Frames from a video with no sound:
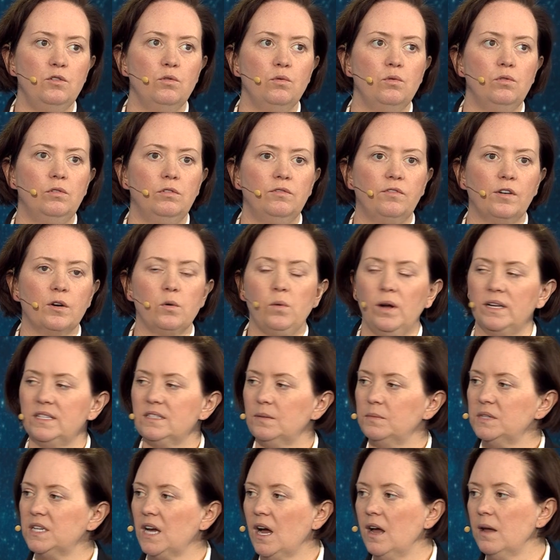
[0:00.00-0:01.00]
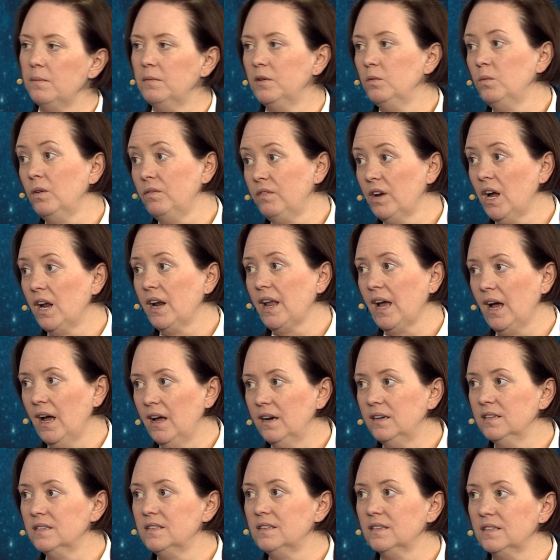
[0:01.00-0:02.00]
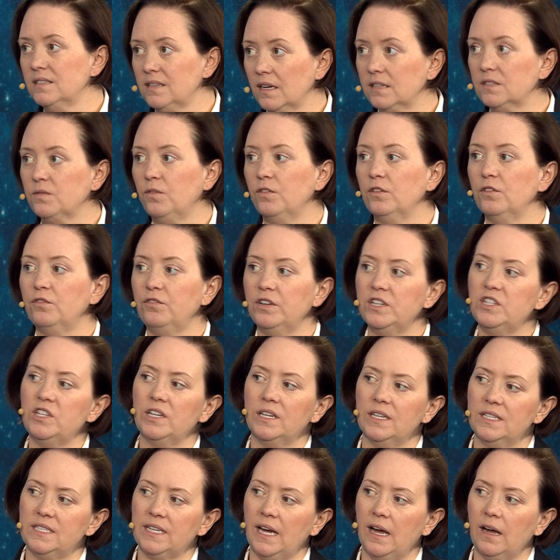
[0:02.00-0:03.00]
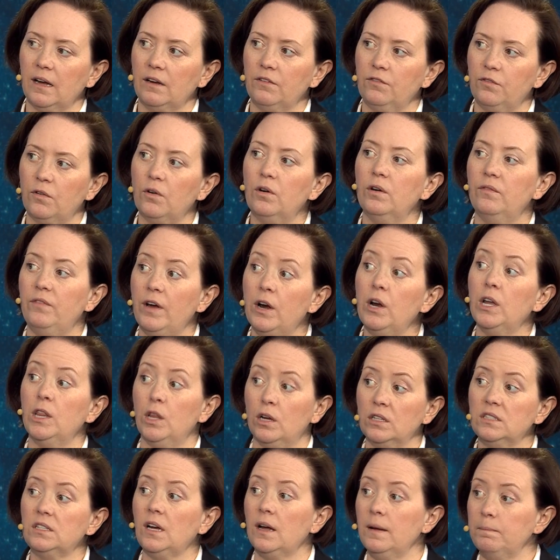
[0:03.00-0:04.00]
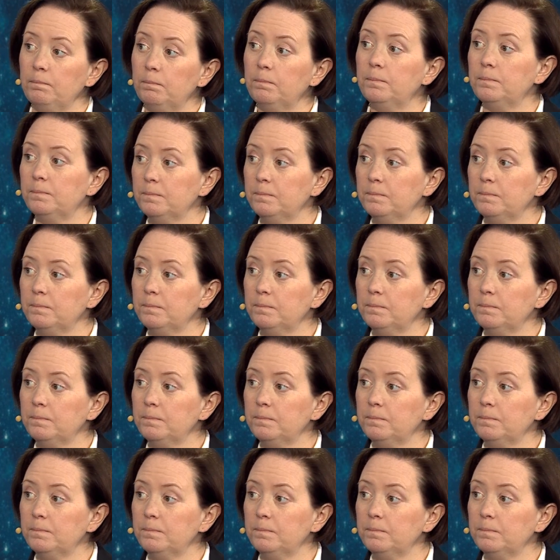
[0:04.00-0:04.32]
Google for quite some time, and we've not had a successful phishing attack for a very long time.